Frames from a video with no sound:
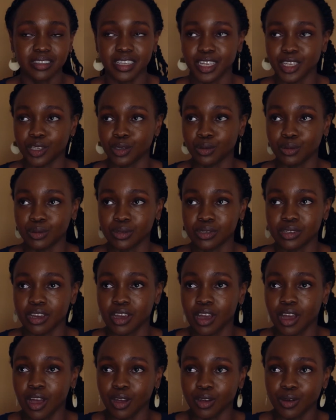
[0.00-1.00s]
They used
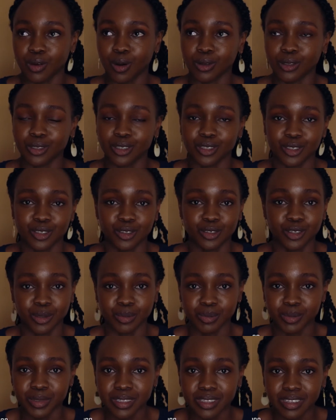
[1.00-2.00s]
golden
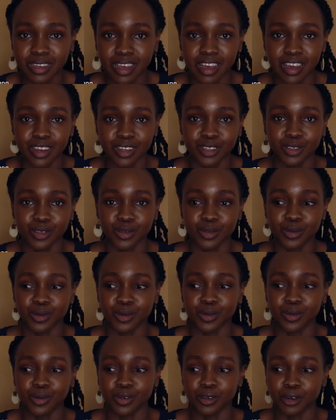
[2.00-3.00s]
strips
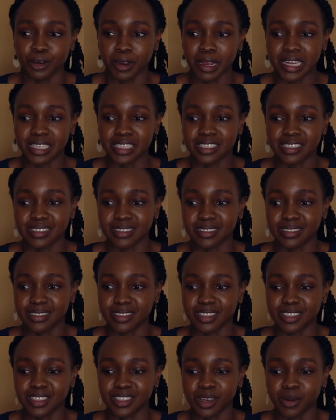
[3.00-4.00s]
to create
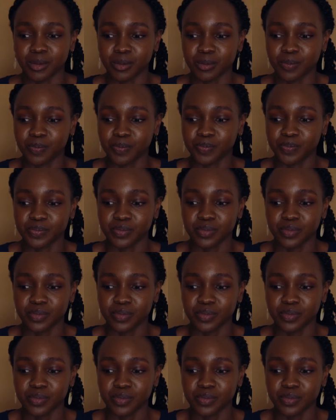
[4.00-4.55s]
some